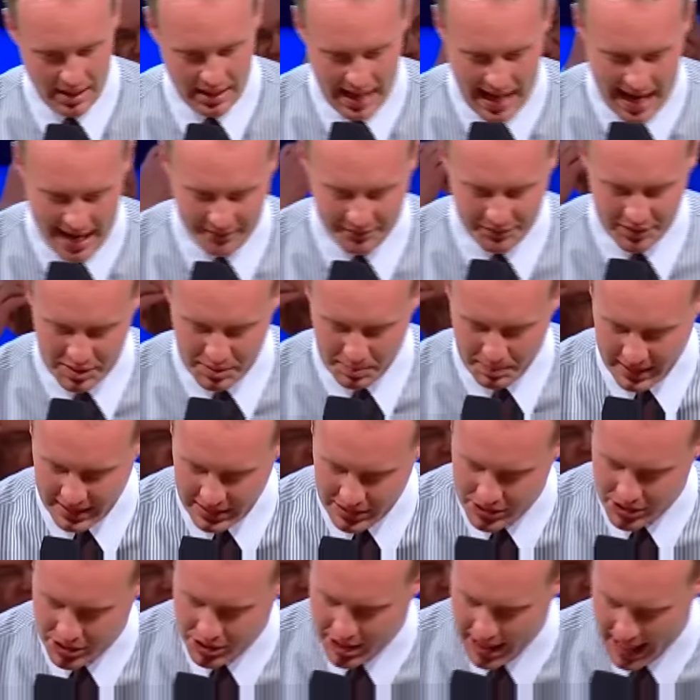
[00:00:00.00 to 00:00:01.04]
life has been
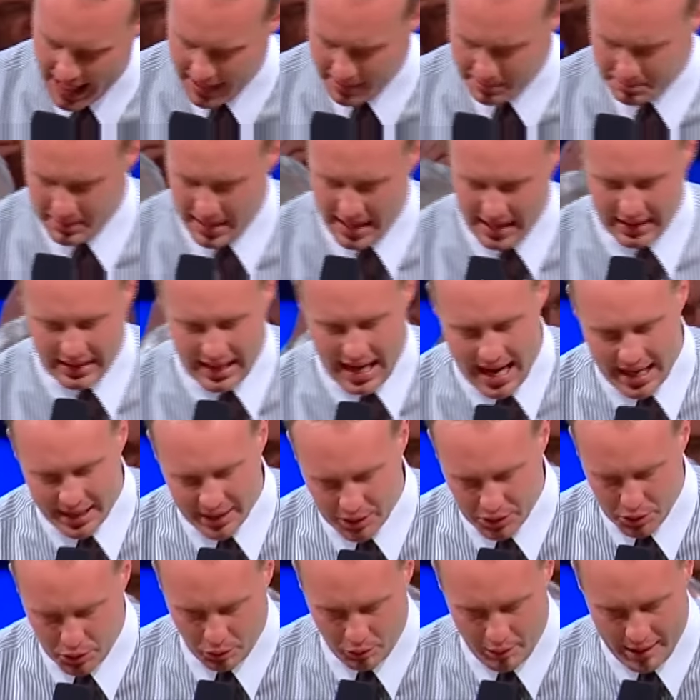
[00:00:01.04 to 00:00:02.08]
shaped by a lot
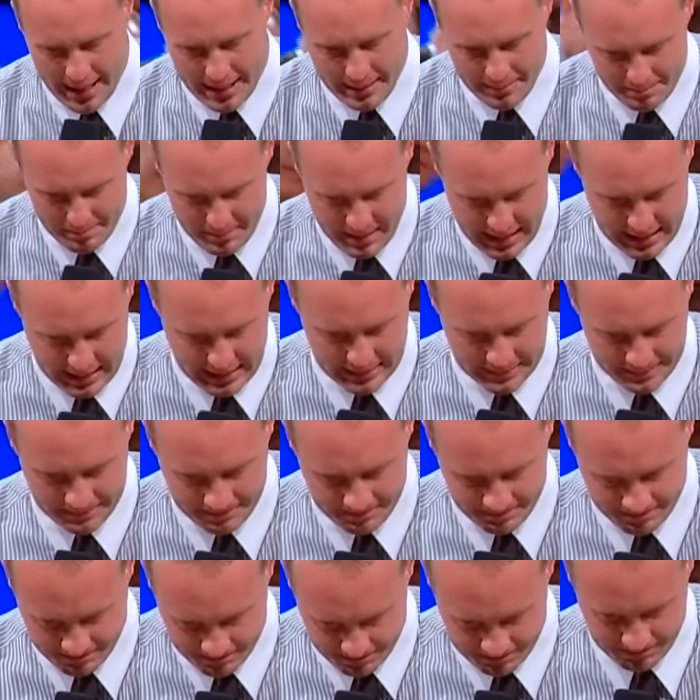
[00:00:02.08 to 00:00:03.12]
of great men.
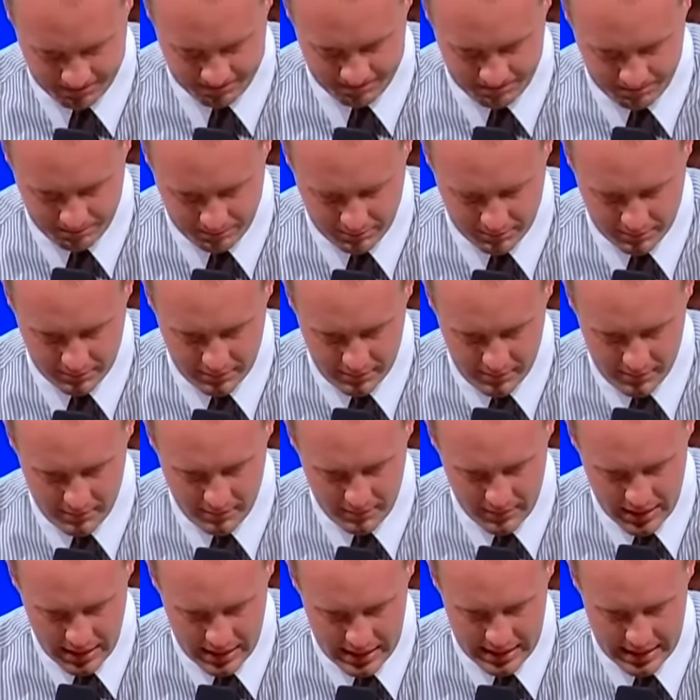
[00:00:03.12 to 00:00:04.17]

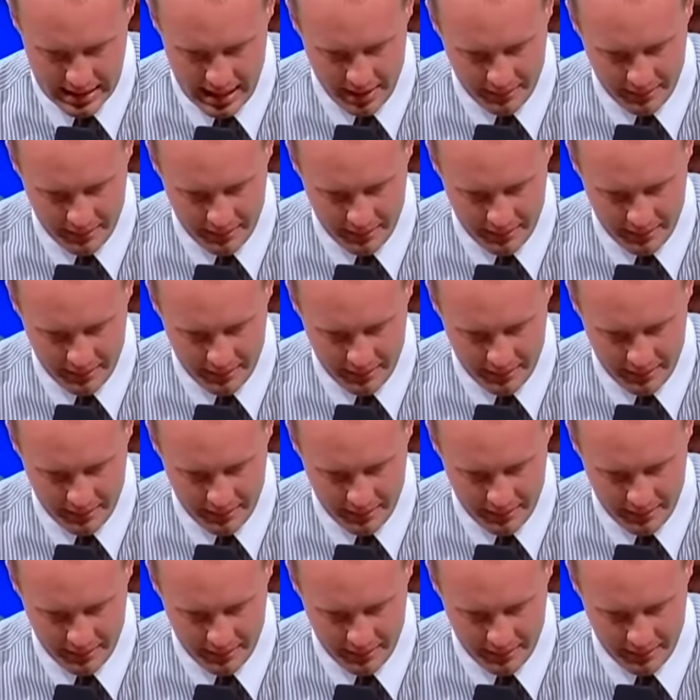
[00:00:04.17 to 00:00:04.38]
And